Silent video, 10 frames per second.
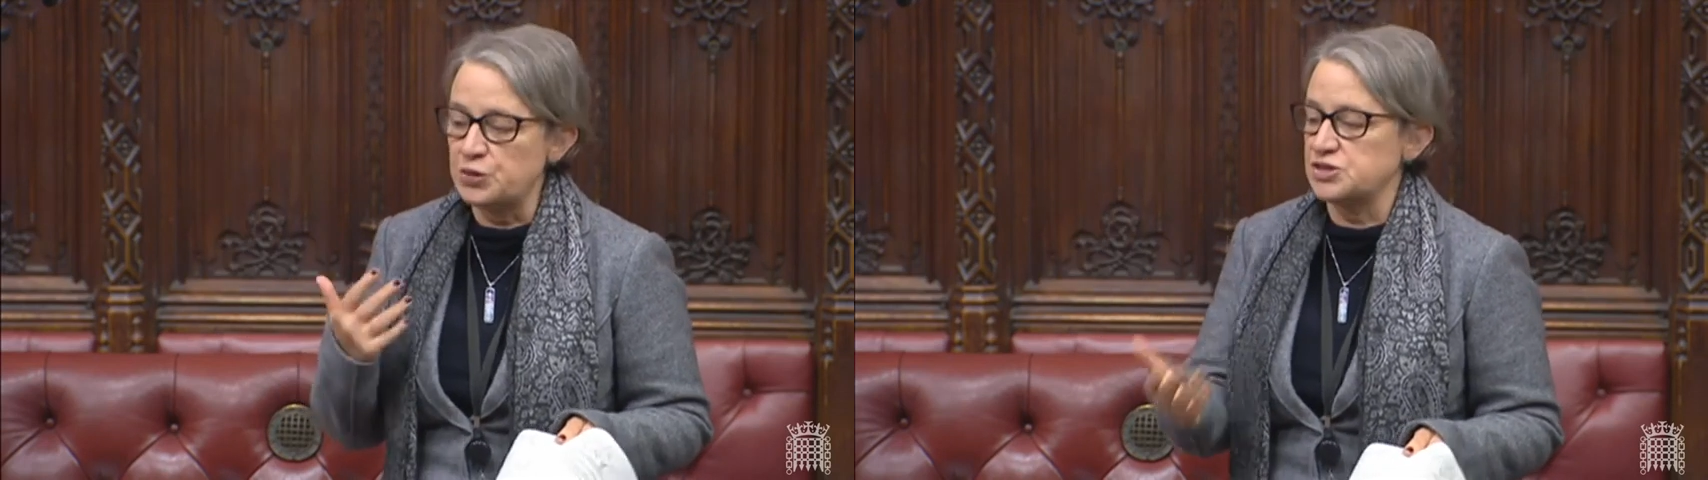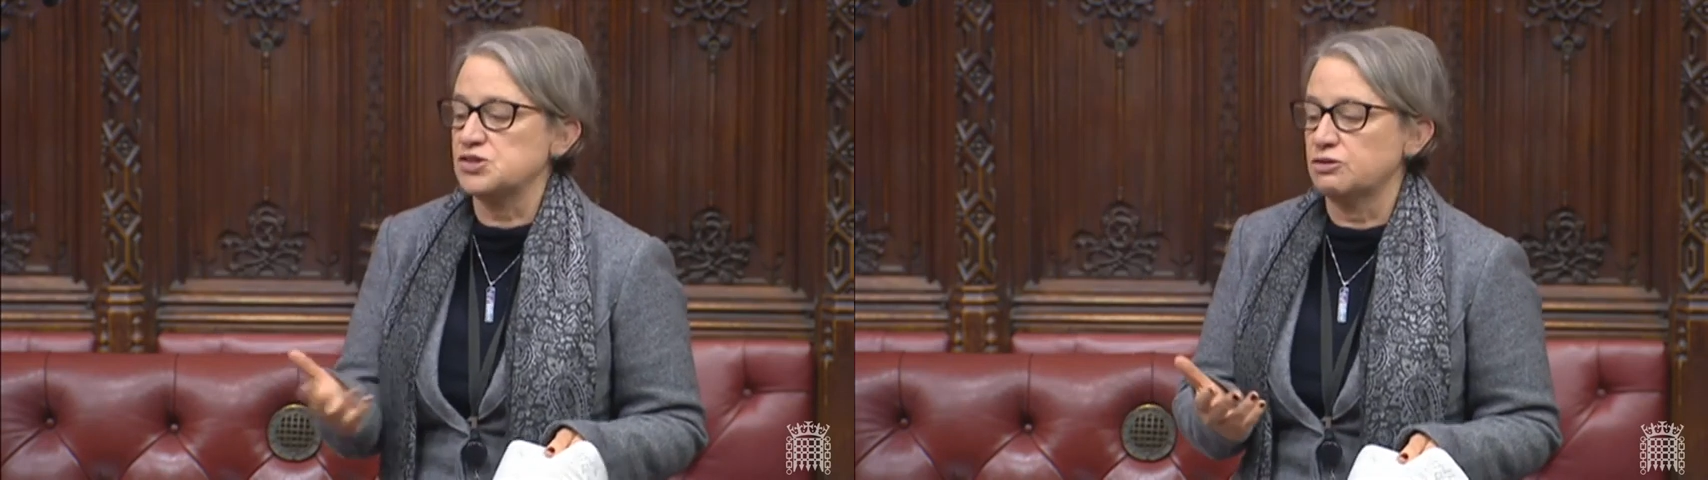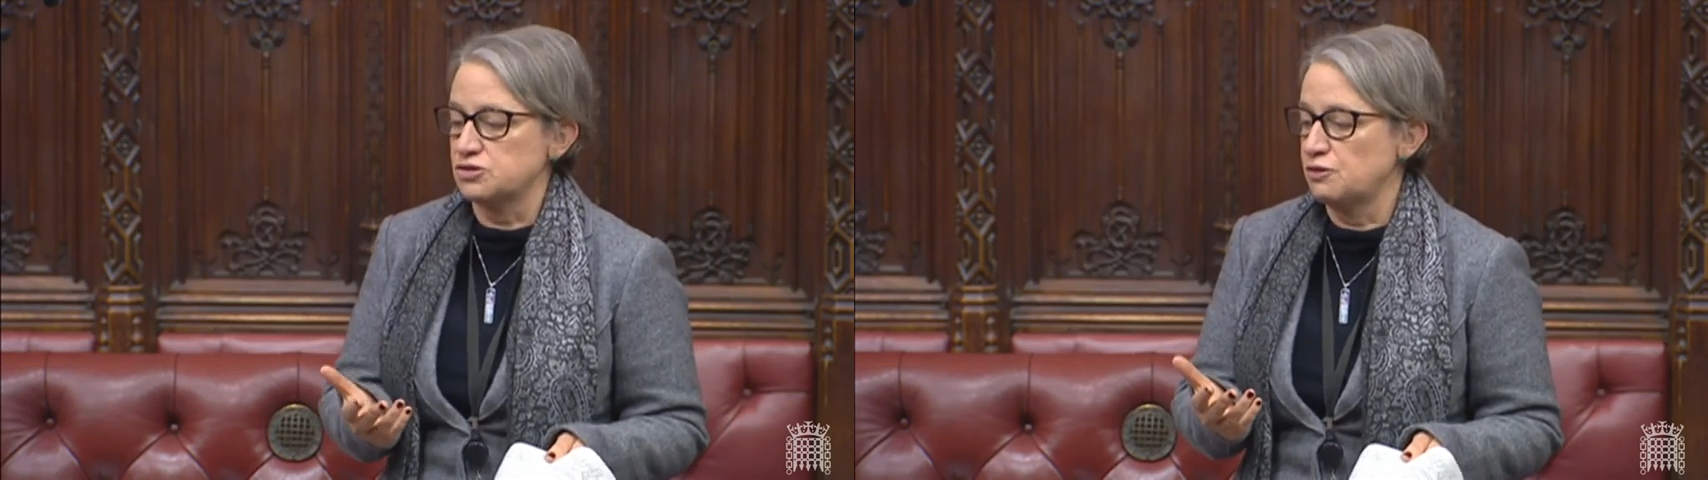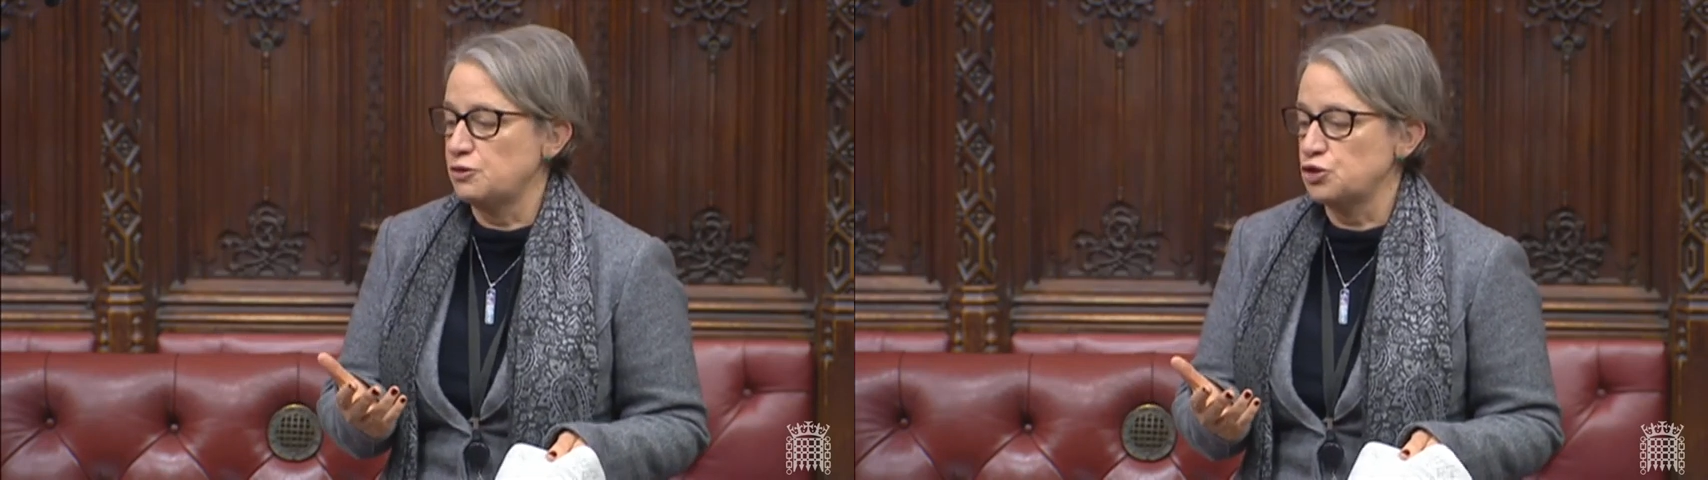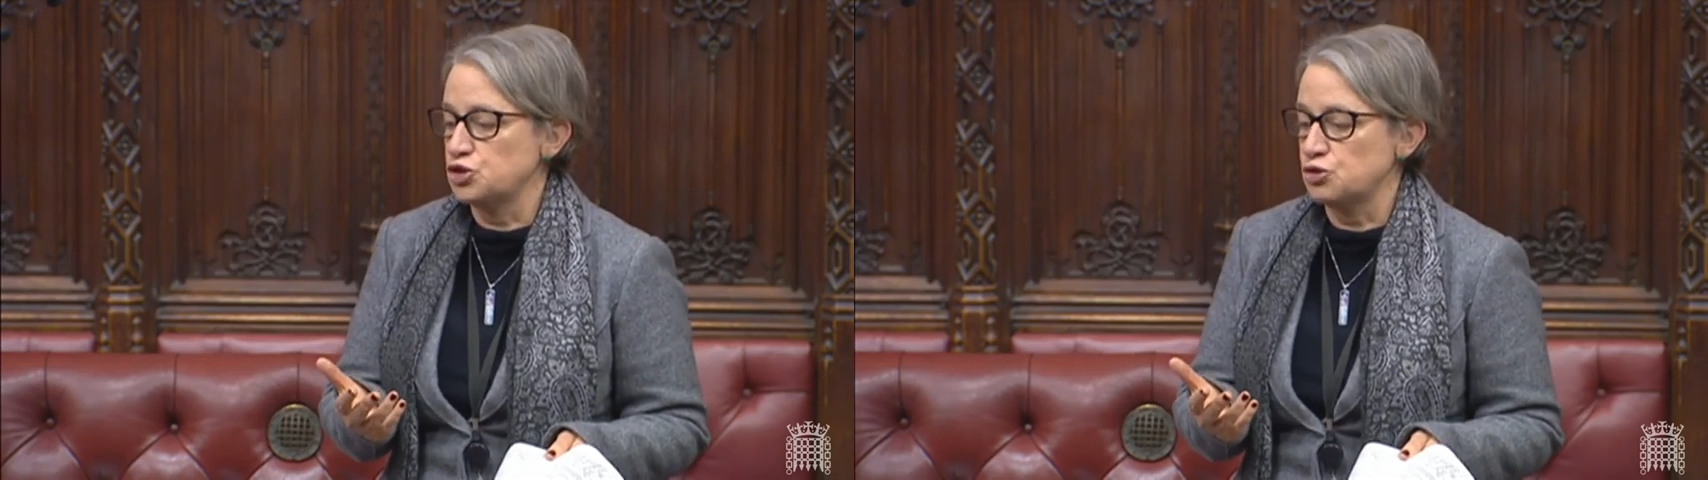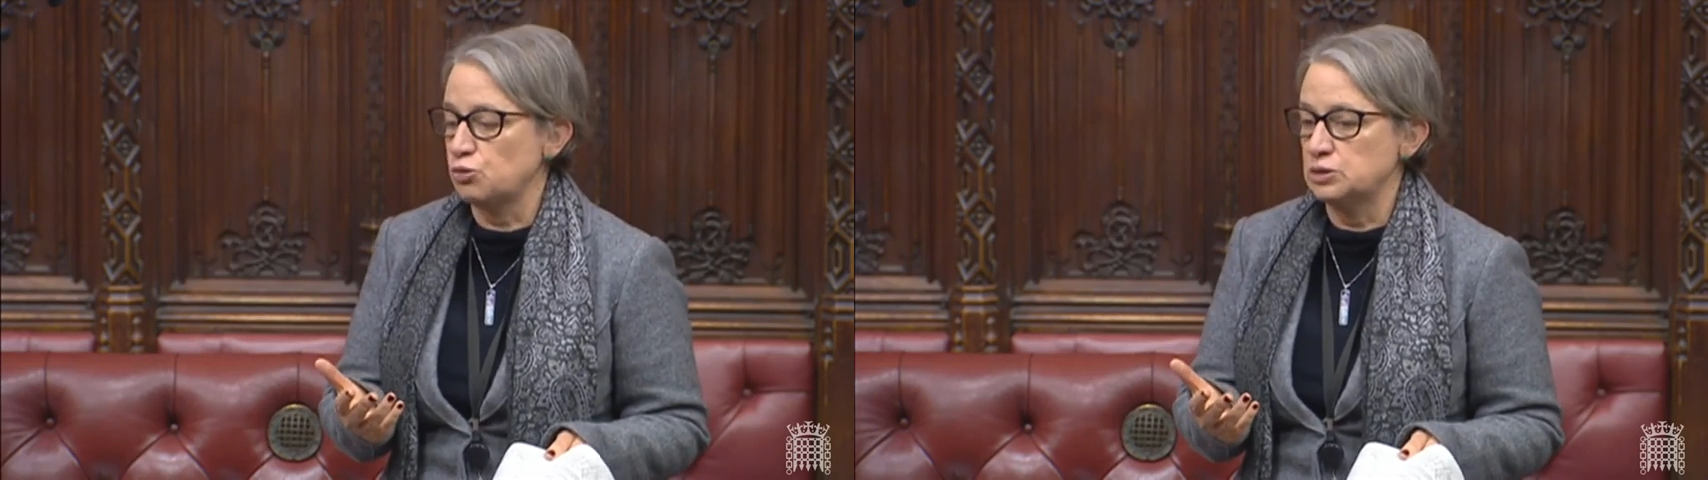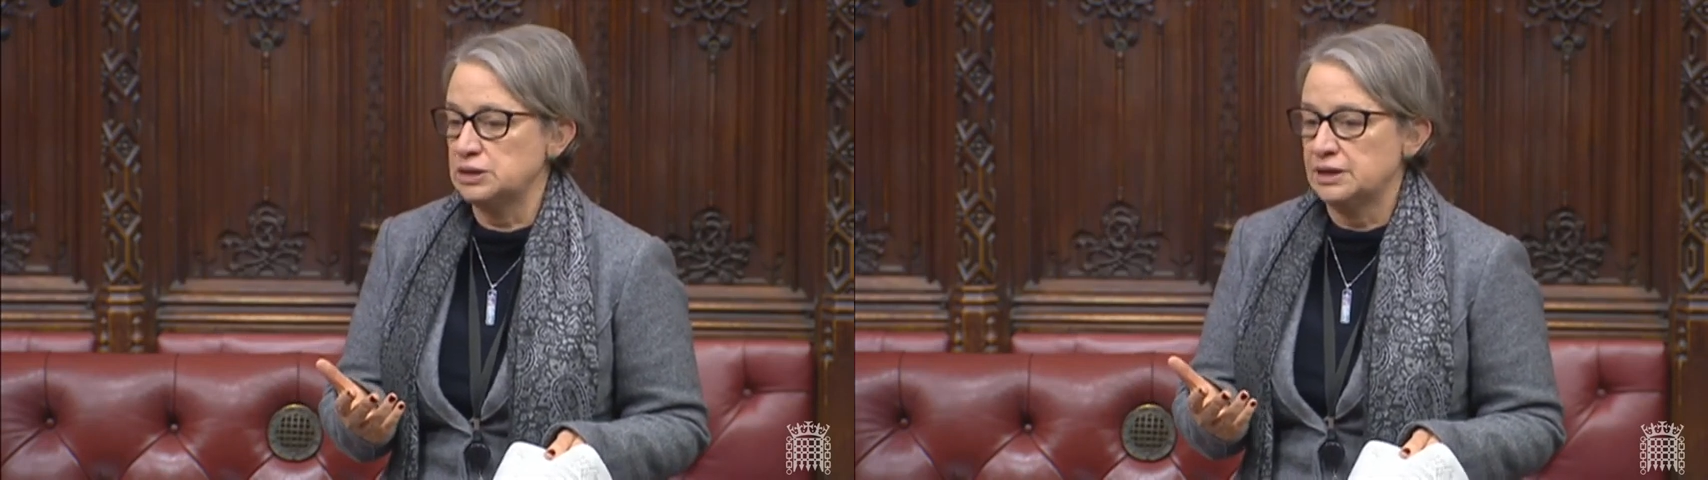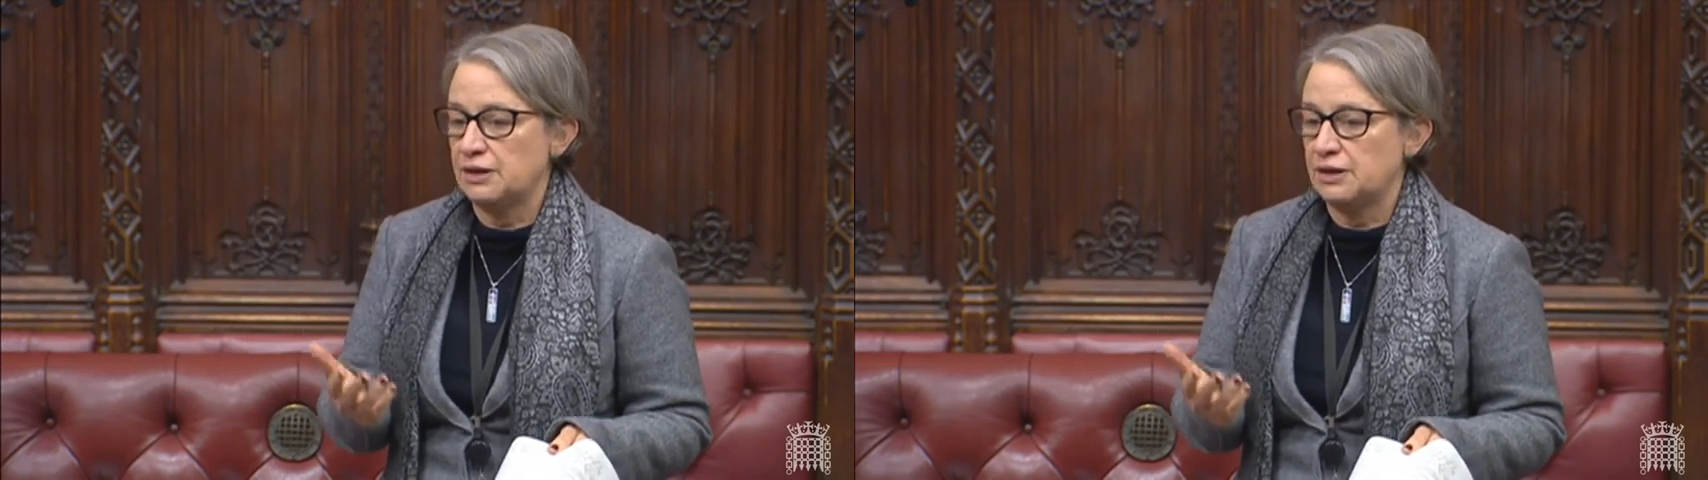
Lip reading: this controversial